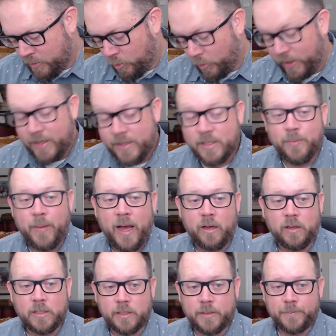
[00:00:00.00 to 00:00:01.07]
we need
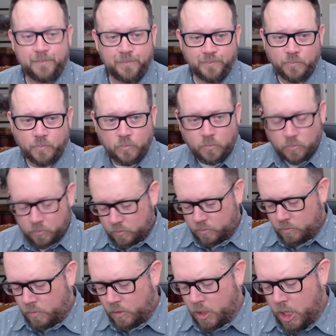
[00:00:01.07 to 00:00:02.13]
smiles.
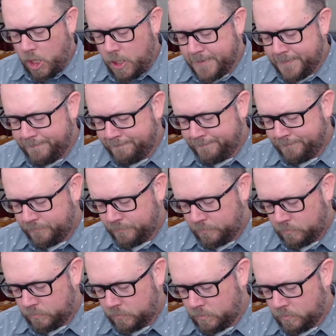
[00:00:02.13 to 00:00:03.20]
Um,
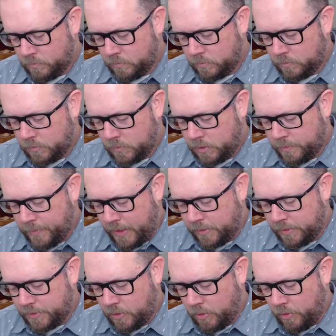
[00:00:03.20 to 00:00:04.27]

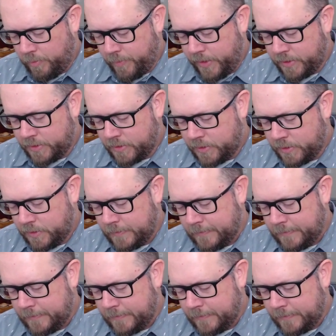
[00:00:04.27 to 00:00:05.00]
smiles are the best.